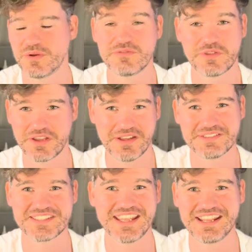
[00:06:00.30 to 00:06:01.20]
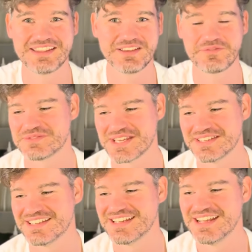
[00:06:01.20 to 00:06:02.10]
even though they can't see and they've
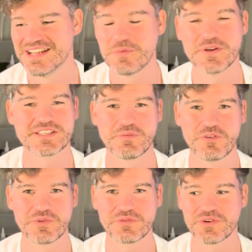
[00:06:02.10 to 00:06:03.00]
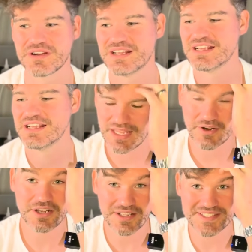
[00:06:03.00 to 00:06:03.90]
done most of their movement through it. And
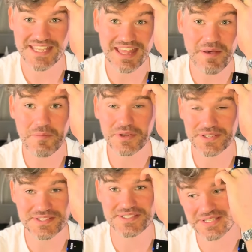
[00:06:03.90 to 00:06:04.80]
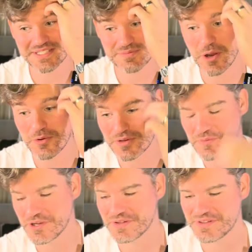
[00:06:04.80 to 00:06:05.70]
I can't see them because it's smoke,
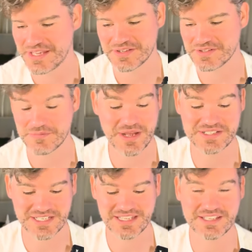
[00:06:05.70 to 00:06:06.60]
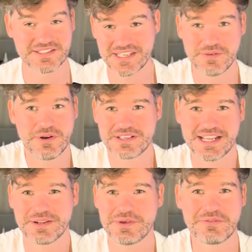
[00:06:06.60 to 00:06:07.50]
but they can magically, they can see where,
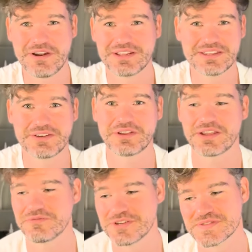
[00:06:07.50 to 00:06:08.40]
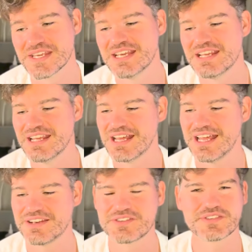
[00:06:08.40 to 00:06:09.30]
exactly where they're running, and they don't get confused.
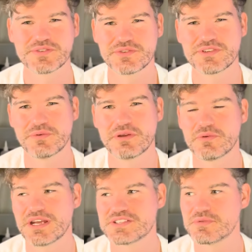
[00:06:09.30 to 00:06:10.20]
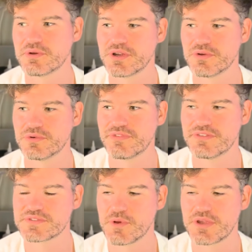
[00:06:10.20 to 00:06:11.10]
And I just thought, you know what, it would actually be quite cool if
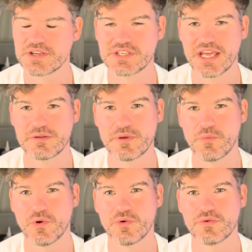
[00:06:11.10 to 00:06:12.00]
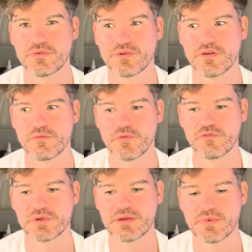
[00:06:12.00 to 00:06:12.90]
smoke actually had a bit more of a
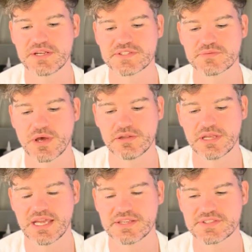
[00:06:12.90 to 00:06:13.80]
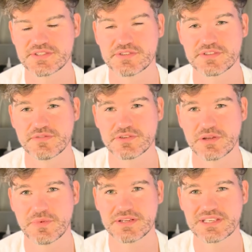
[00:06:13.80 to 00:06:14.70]
movement impact as well as just a visual
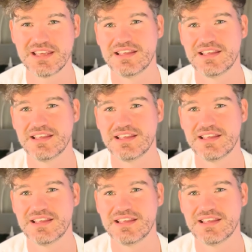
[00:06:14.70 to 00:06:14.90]
impact.